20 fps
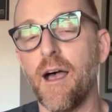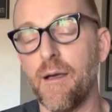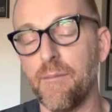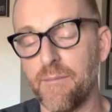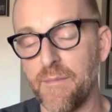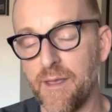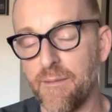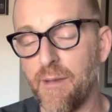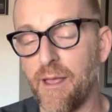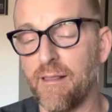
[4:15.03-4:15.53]

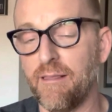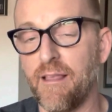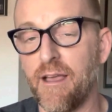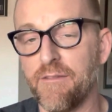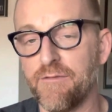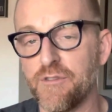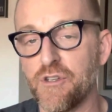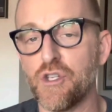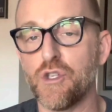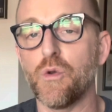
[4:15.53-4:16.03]
in my
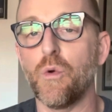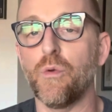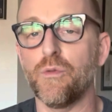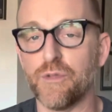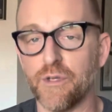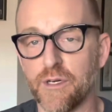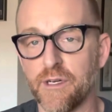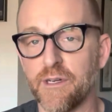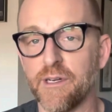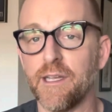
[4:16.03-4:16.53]
left
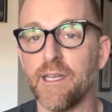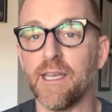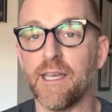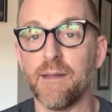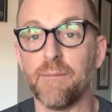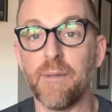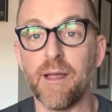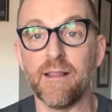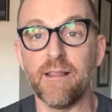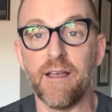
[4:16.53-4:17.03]
shoulder
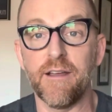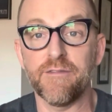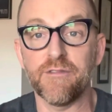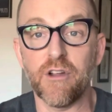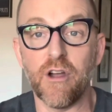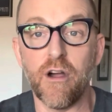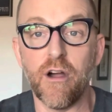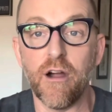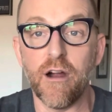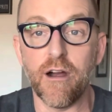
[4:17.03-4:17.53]
and my left
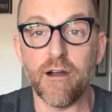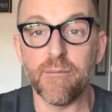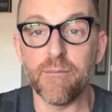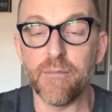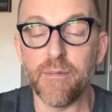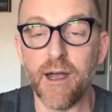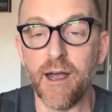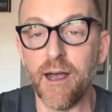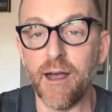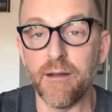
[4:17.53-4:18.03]

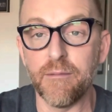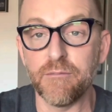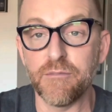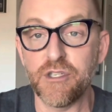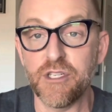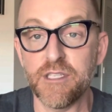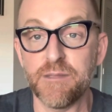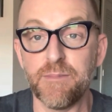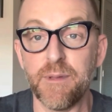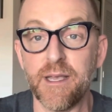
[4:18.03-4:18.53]
arm,
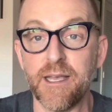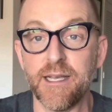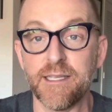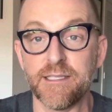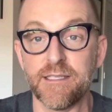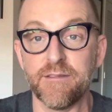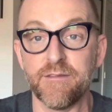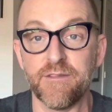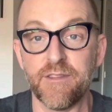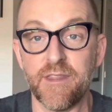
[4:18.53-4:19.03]
just
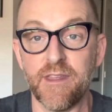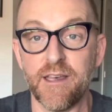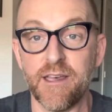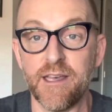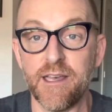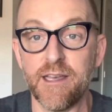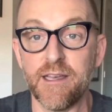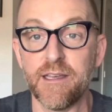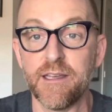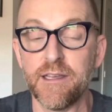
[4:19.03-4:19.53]
because of
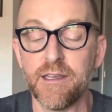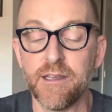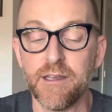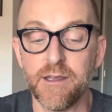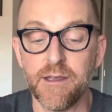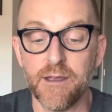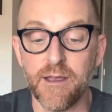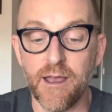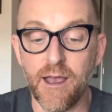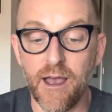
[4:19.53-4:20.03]
the
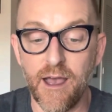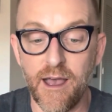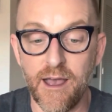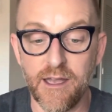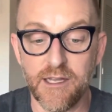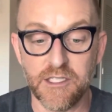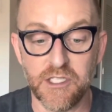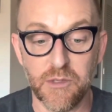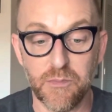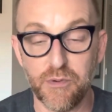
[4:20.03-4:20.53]

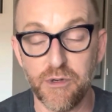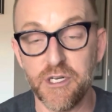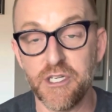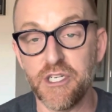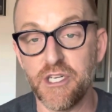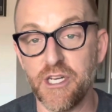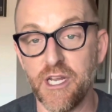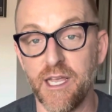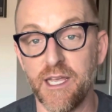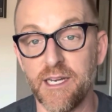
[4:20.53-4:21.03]

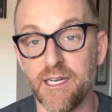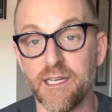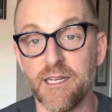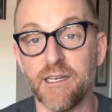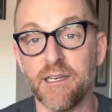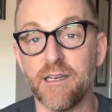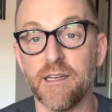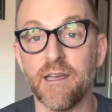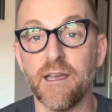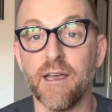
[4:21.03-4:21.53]

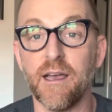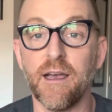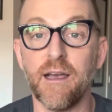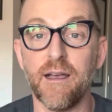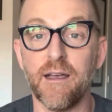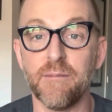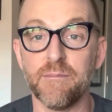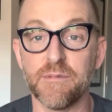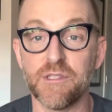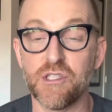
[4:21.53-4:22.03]
depreciated
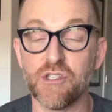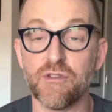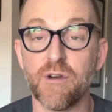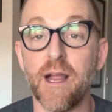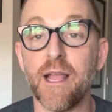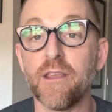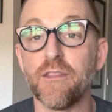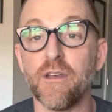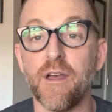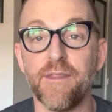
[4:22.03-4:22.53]

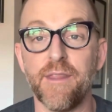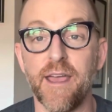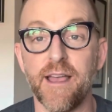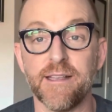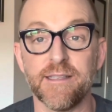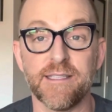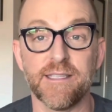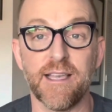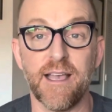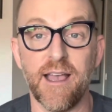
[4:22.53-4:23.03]
strength on
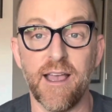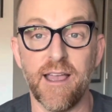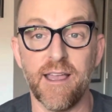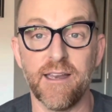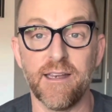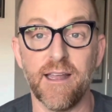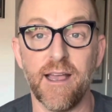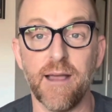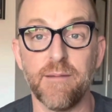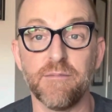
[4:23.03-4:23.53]
that
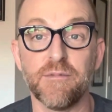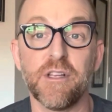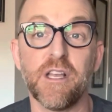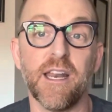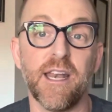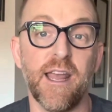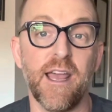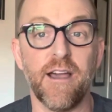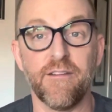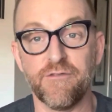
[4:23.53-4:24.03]
side. I'm
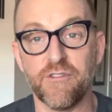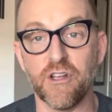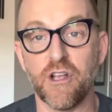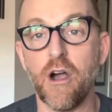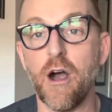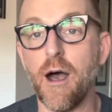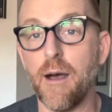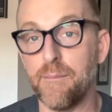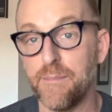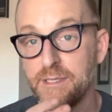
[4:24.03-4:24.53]
going to have to
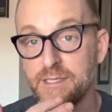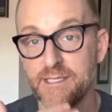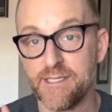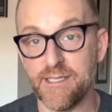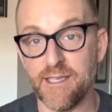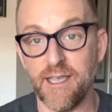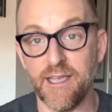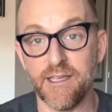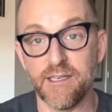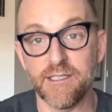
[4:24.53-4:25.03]

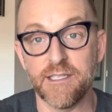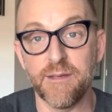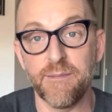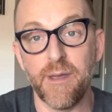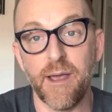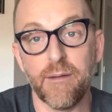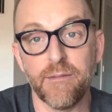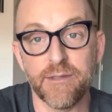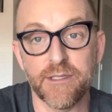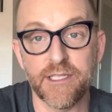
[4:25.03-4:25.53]
compensate to be
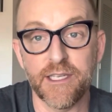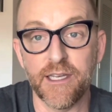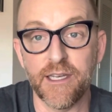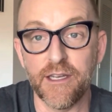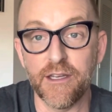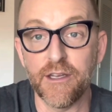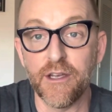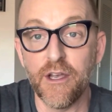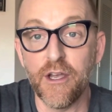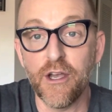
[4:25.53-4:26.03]
able
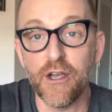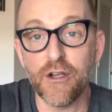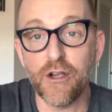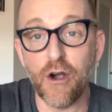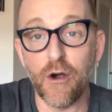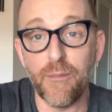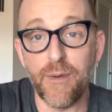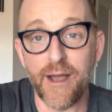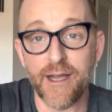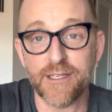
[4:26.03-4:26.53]
to
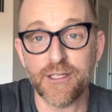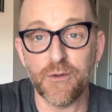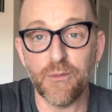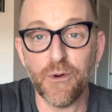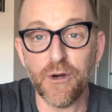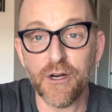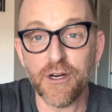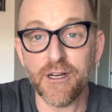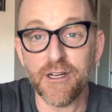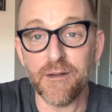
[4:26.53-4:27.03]
go back to
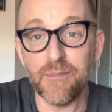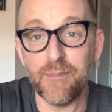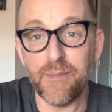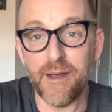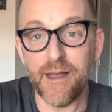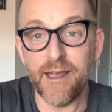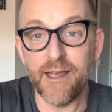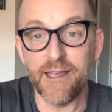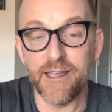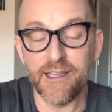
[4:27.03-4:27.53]
work.
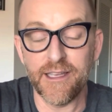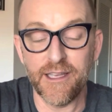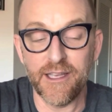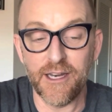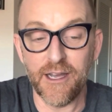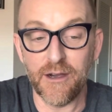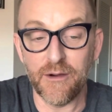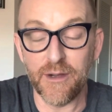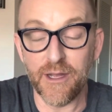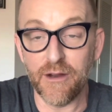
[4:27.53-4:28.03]
But,
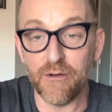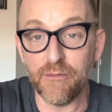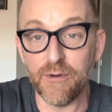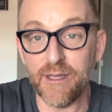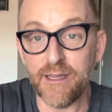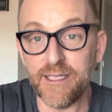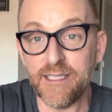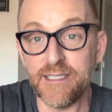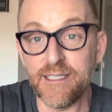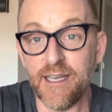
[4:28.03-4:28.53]
it
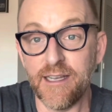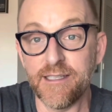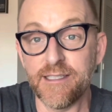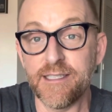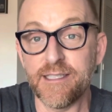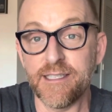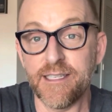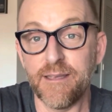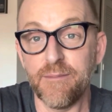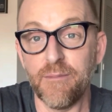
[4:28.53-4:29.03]
really does
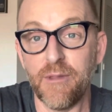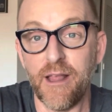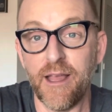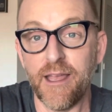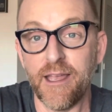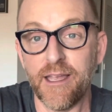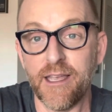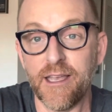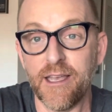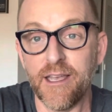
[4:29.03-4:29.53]
seem
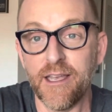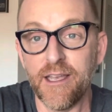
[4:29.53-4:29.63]
like